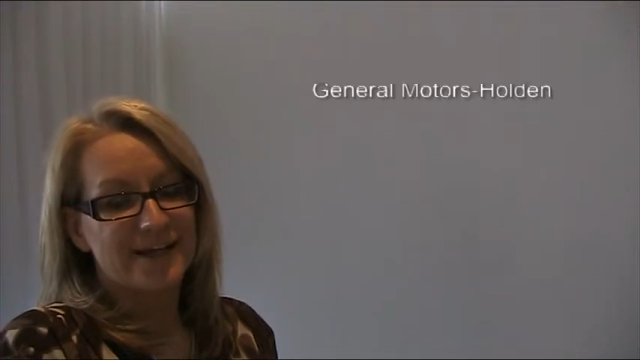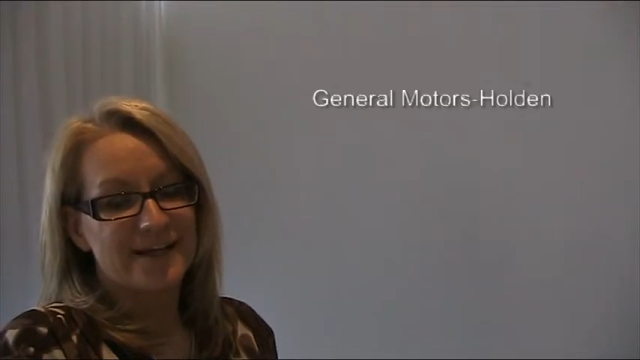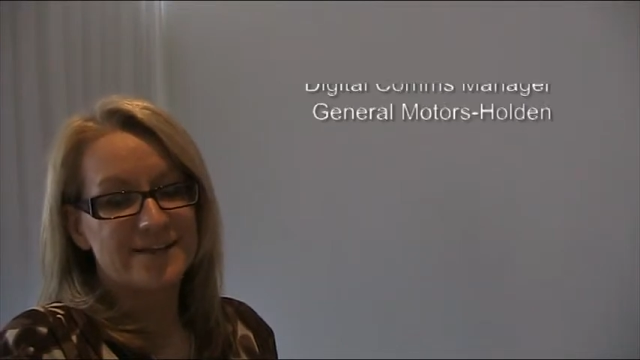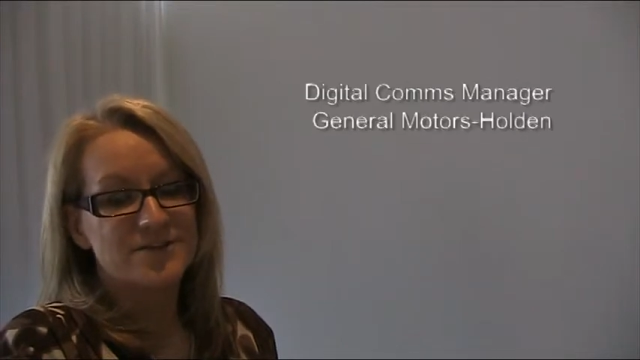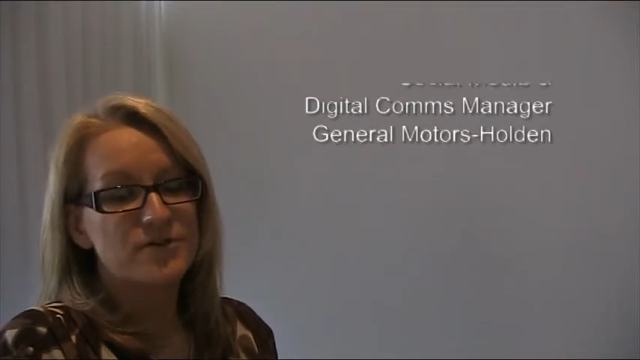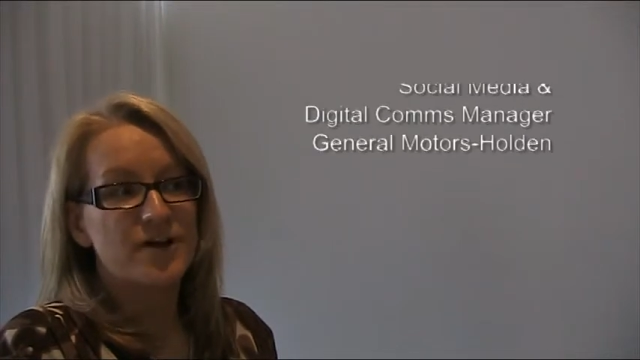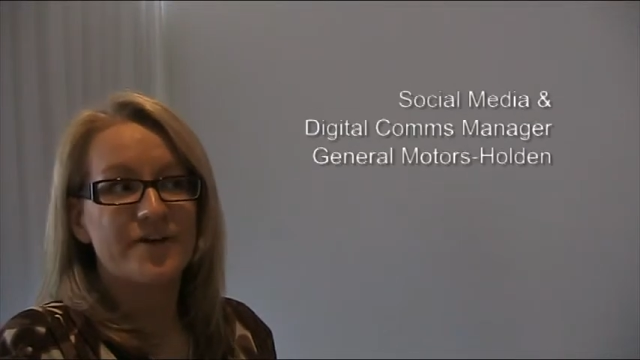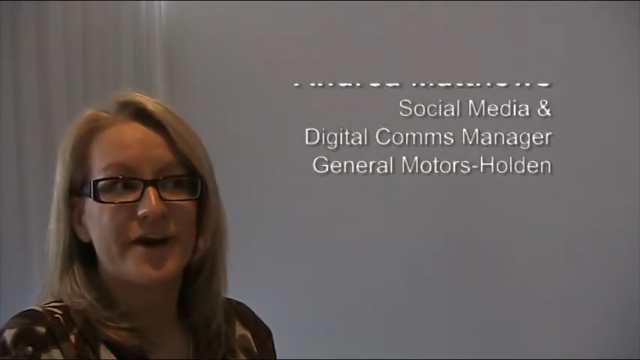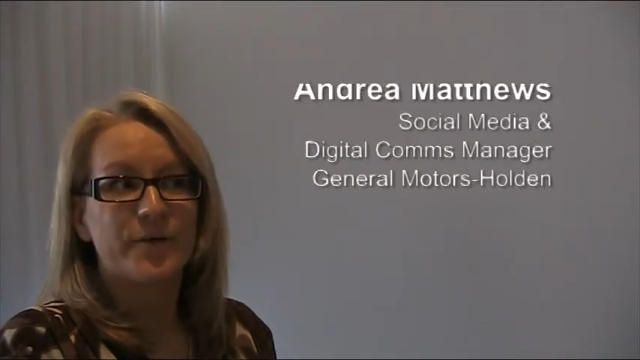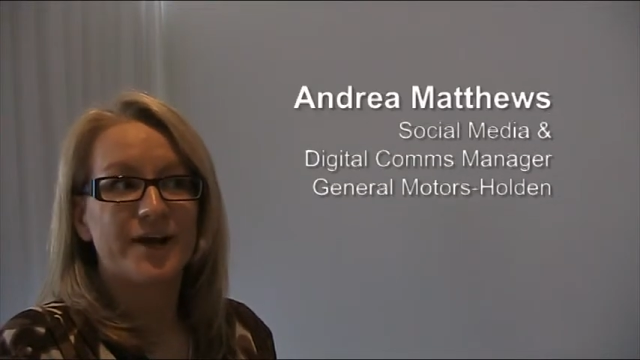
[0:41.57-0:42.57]
And it's all gone
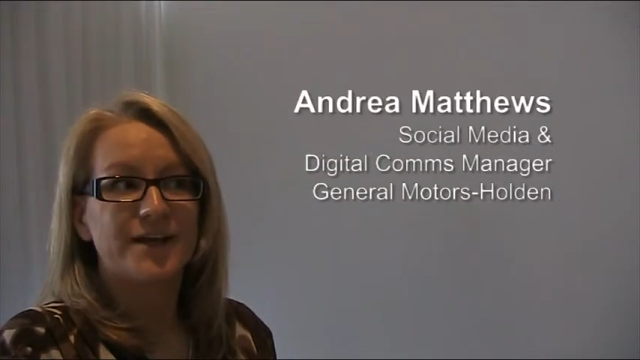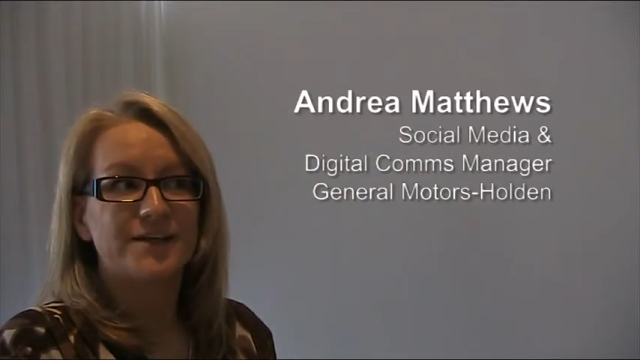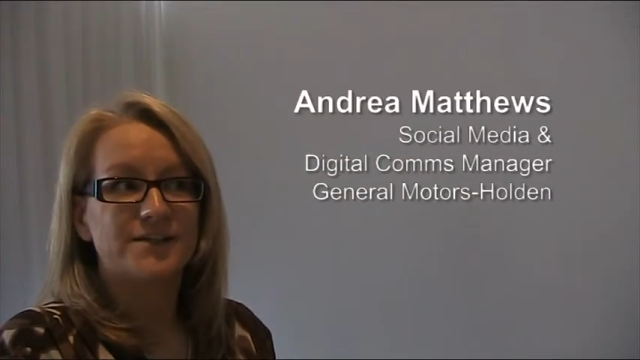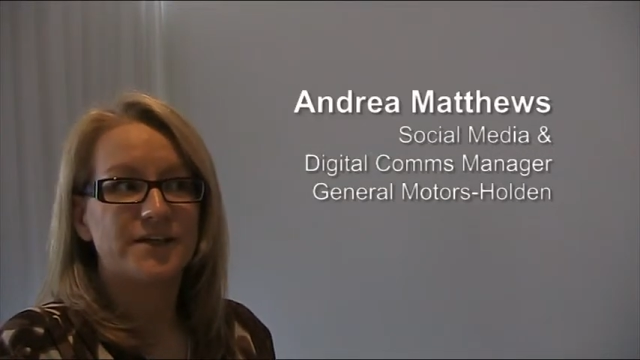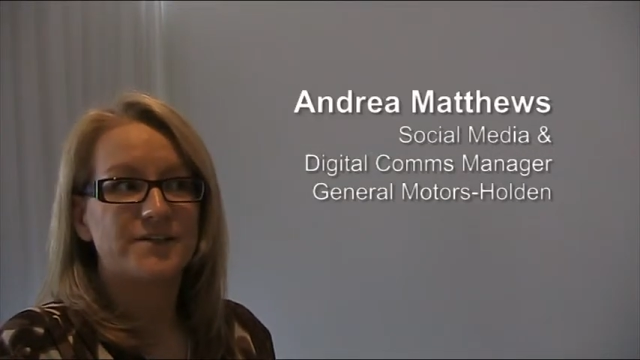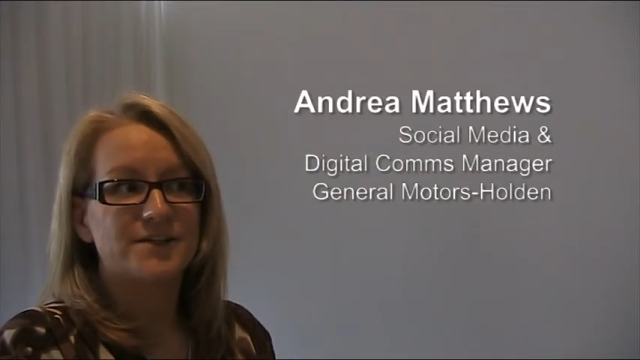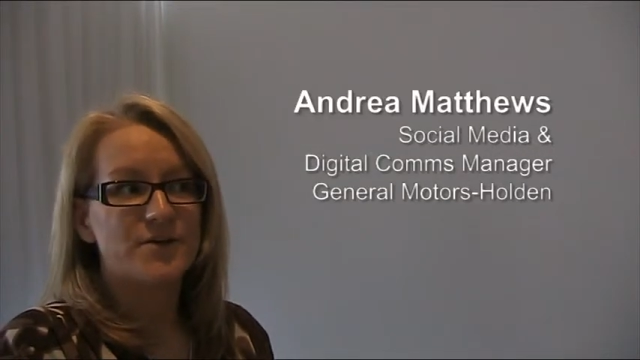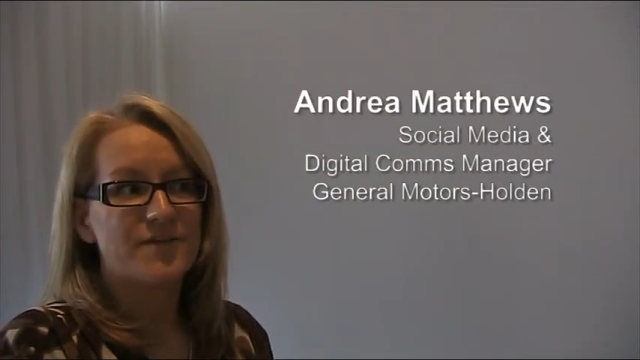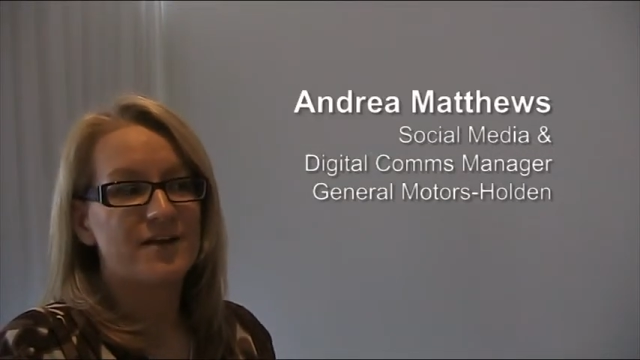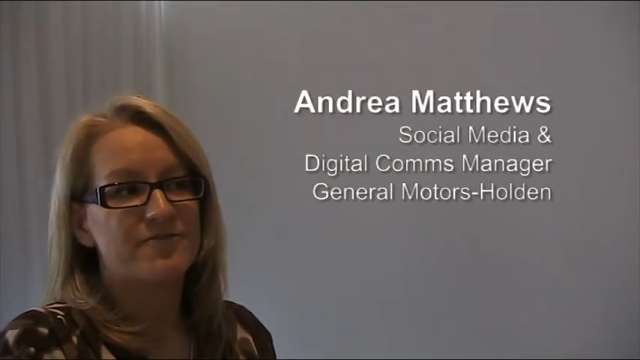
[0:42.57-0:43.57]
very quickly too. So
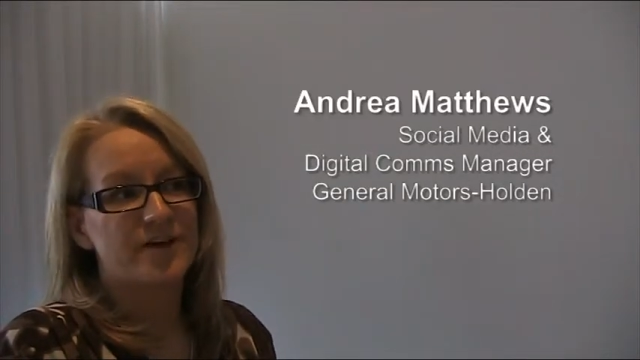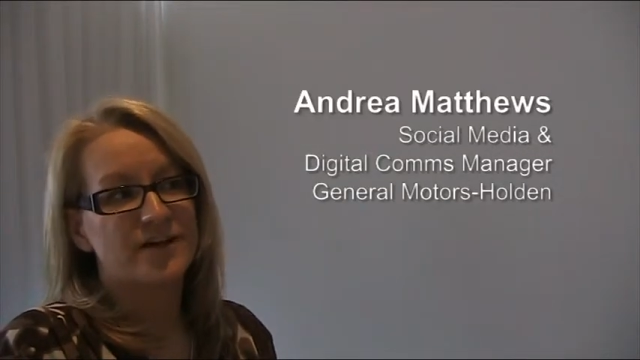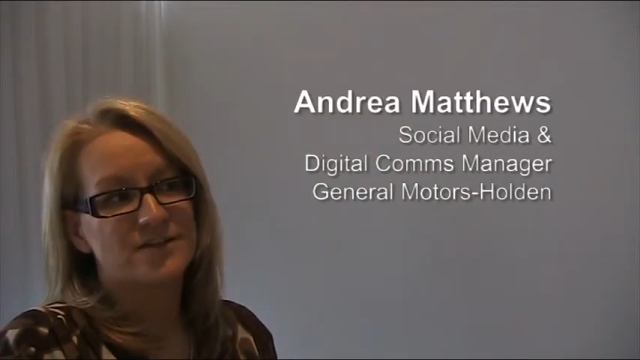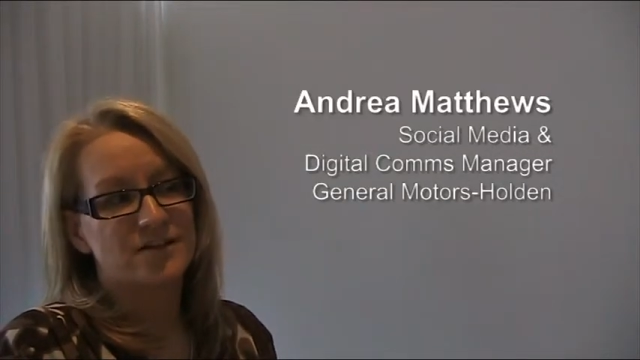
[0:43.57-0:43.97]
we've had a focus